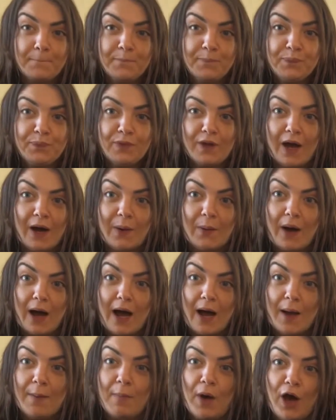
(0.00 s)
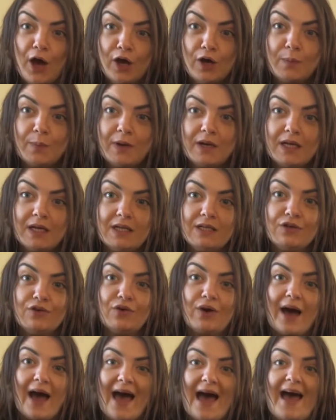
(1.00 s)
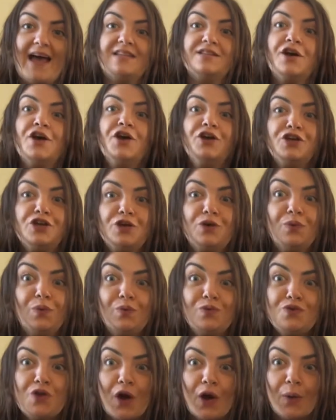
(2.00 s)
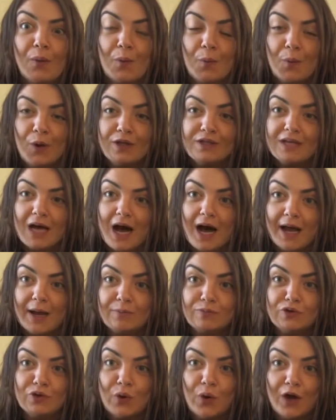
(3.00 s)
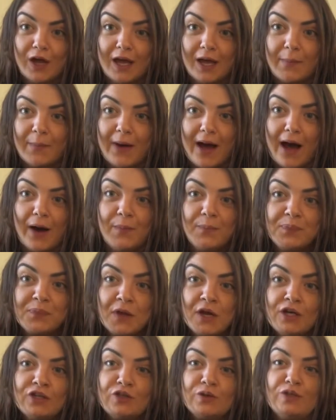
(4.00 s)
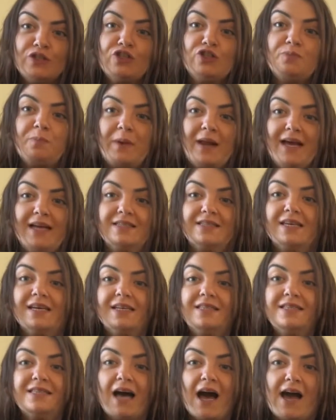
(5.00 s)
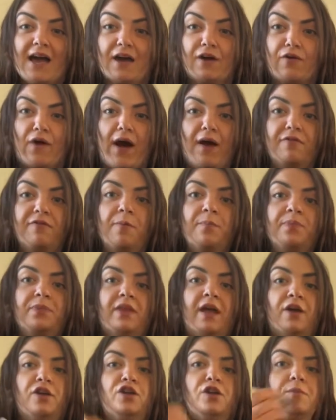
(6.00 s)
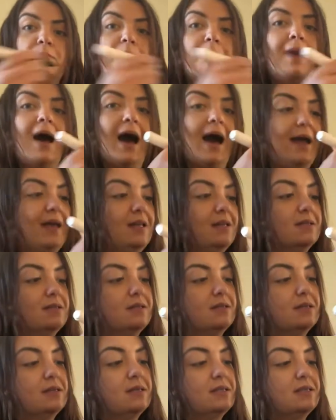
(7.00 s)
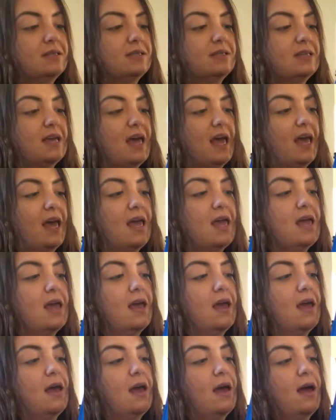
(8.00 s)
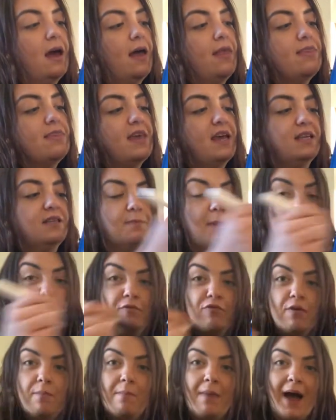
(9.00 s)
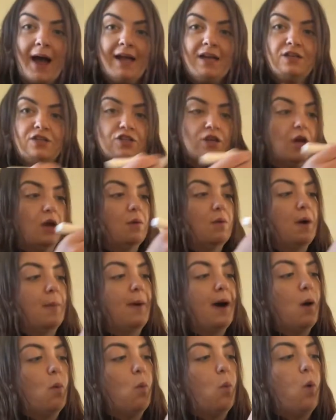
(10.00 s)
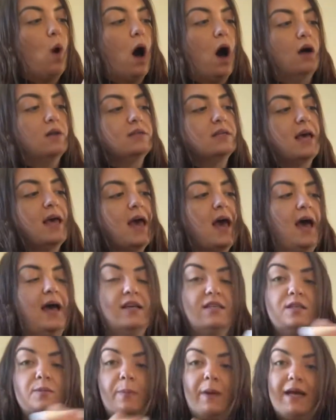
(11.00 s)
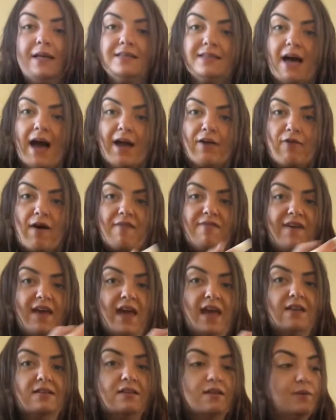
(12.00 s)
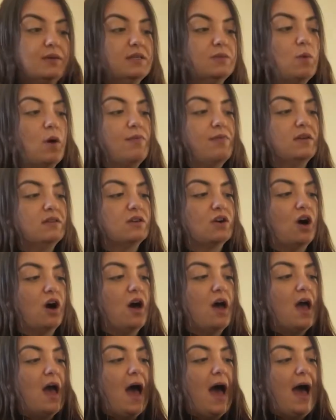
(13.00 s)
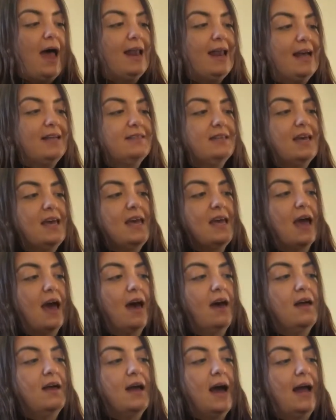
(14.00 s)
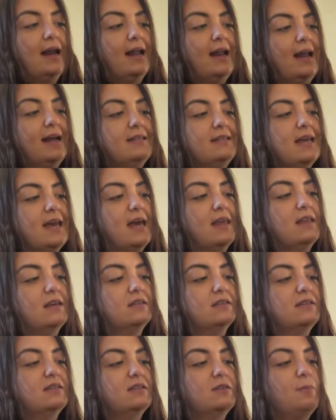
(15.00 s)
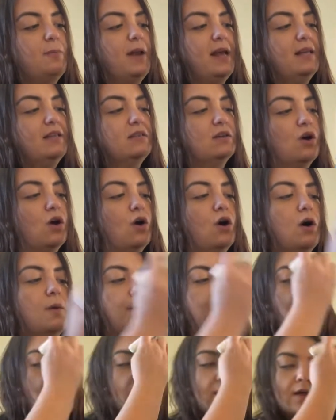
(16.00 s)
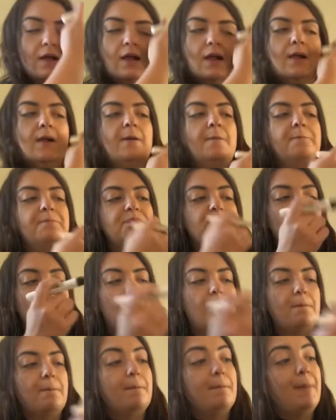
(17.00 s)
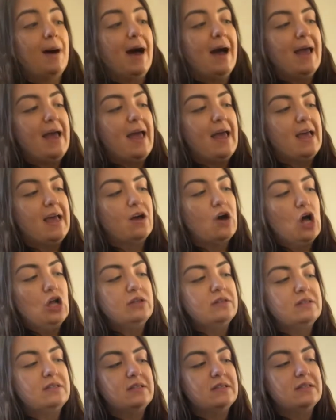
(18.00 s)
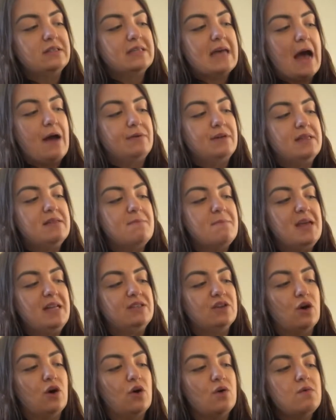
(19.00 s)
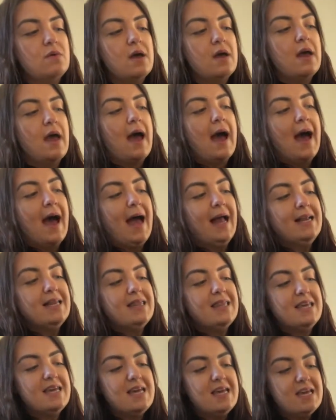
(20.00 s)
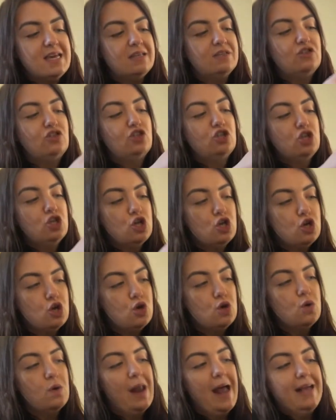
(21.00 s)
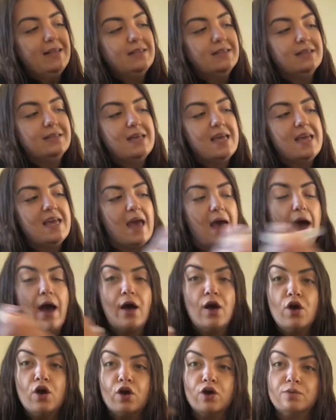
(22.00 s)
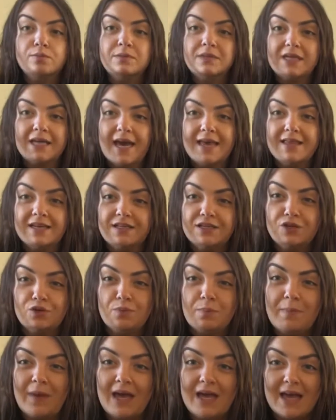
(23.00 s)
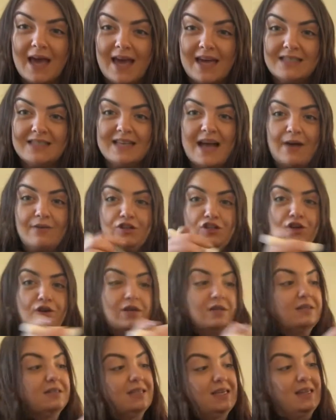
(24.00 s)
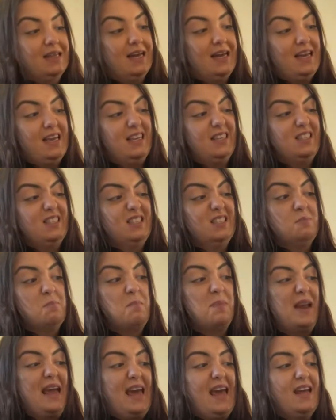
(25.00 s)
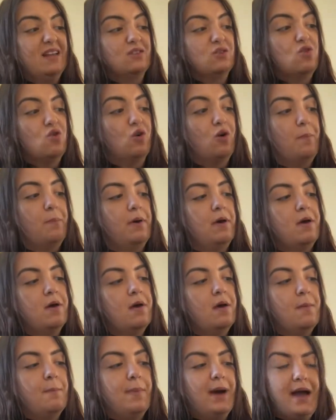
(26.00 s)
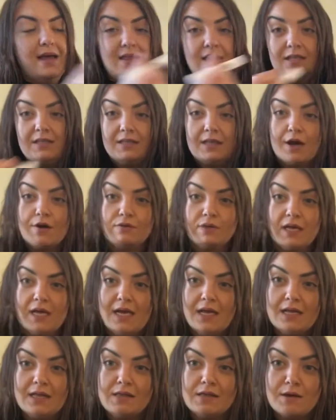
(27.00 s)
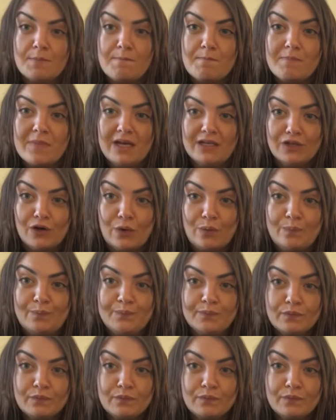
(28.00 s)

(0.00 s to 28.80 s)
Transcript: Now I'm hoping that in your head you know what I am talking about. So a split digraph. Now you might see, and this might remind you about what a split digraph is. So it's one that's got a letter here and a letter here that's split up by a consonant sound in the middle, and these two letters here come together to make a sound. And you can see that it is split up by this sound in the middle.